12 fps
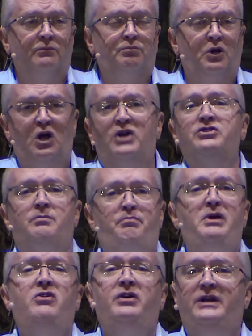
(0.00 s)

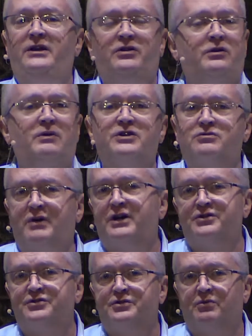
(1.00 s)
plausibility to the
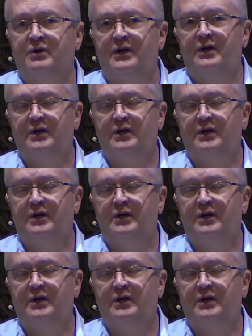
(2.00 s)
resurrection story.